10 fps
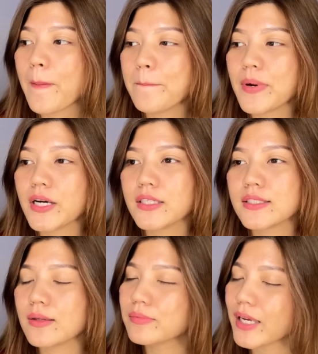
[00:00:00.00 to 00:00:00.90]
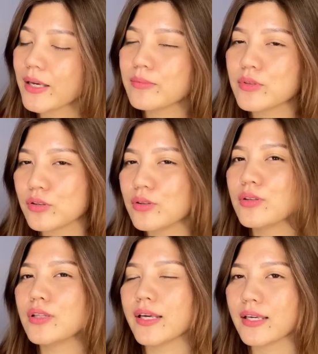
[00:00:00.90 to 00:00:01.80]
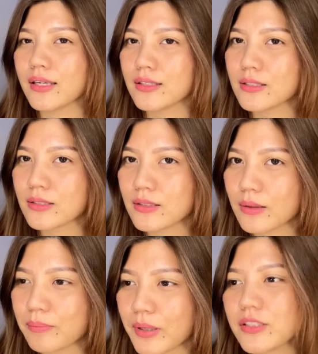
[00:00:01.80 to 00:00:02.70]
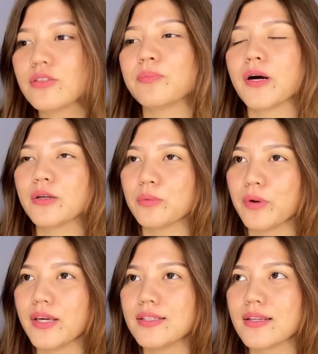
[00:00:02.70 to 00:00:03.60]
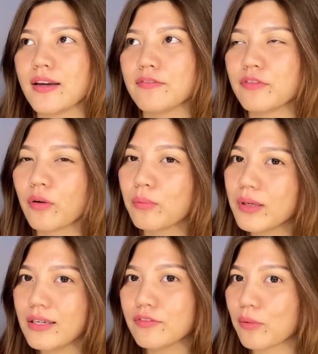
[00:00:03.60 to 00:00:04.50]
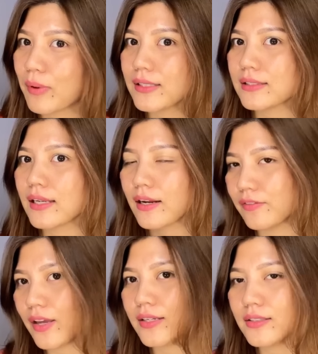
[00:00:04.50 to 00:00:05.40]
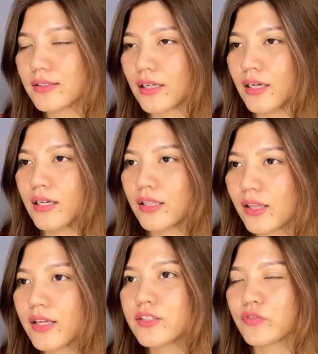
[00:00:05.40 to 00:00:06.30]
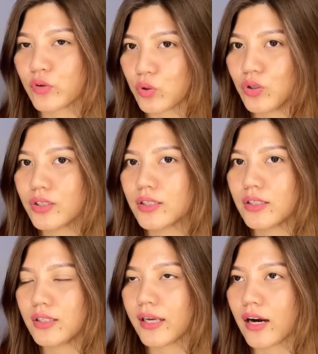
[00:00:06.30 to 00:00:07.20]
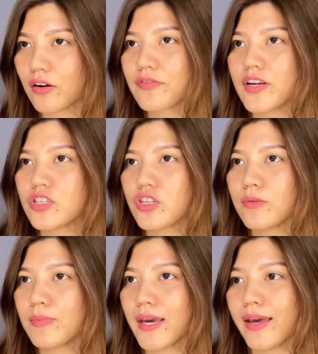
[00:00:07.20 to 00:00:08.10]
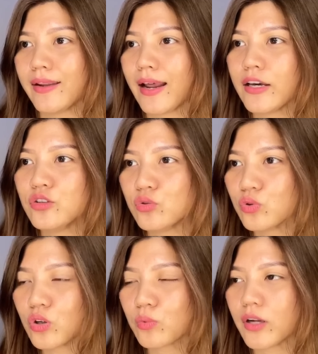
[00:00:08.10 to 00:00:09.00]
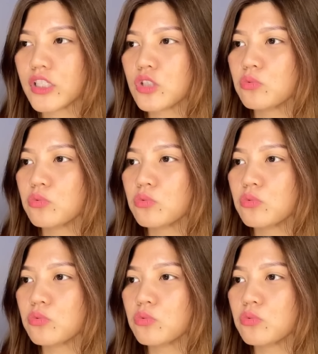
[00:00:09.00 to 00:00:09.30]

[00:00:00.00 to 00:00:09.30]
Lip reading: But sometimes, you know, like, it's better to part ways. And for me, for my side, I've ended things for good, like our friendship, and I do not want to